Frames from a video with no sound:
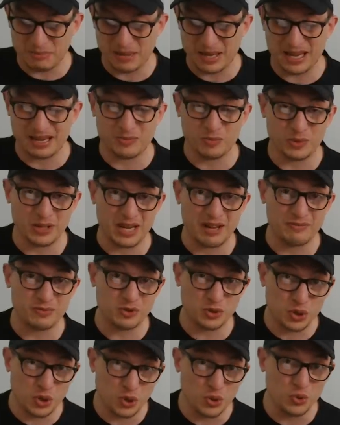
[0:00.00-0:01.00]
Kane would have
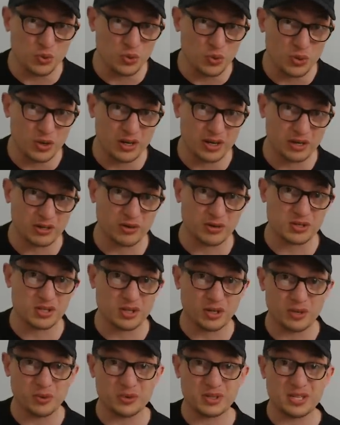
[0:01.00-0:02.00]
2 across the
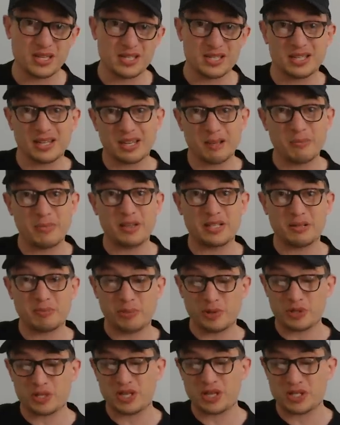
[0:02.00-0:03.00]
whole season compared to
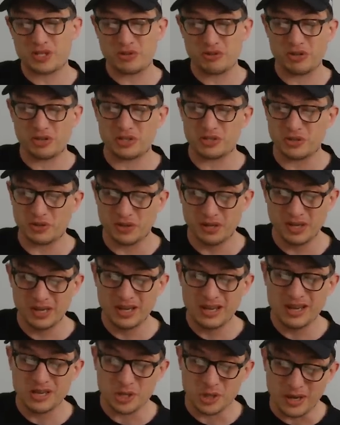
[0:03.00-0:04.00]
Boshier's 32.
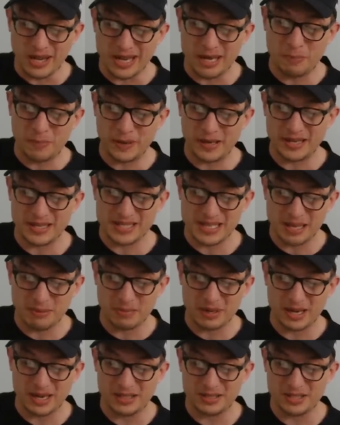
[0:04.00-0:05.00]
So are you picking Sam
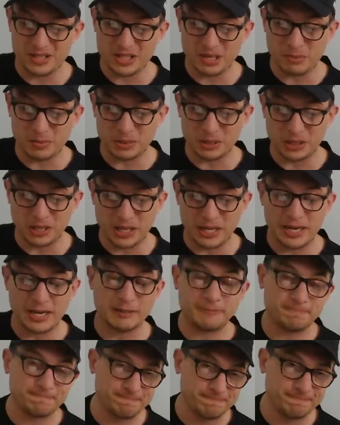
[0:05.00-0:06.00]
Kane to jump at the lineup?
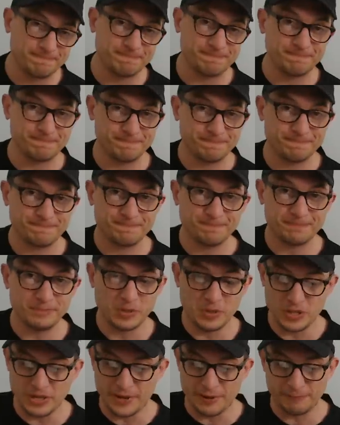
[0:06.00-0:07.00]

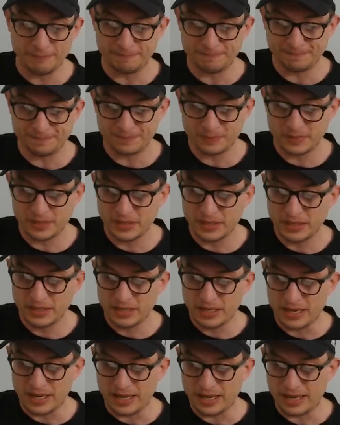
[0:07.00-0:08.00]

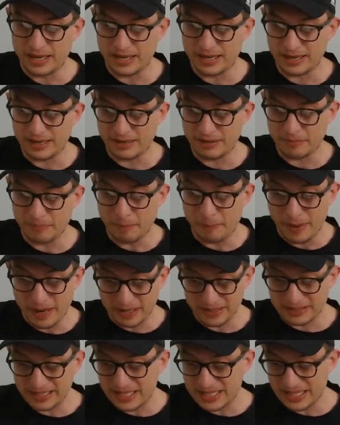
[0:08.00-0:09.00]
No.
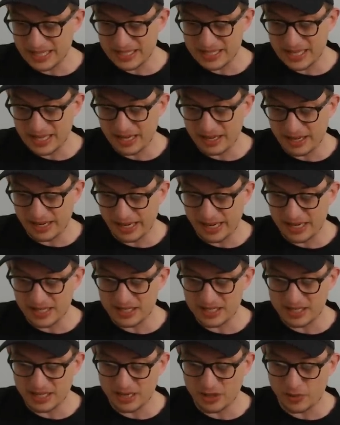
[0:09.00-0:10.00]
Penalties conceded, I guess, is
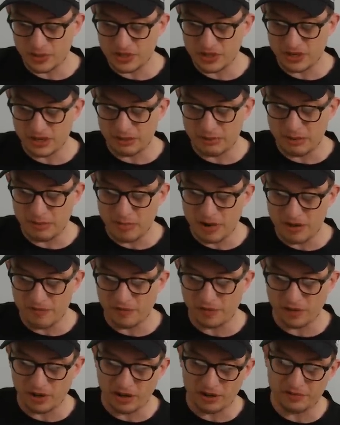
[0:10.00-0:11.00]
another one you've got to be
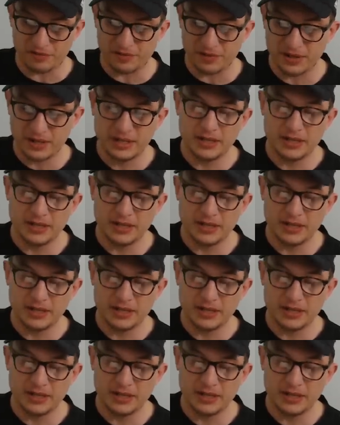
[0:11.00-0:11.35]
mindful of.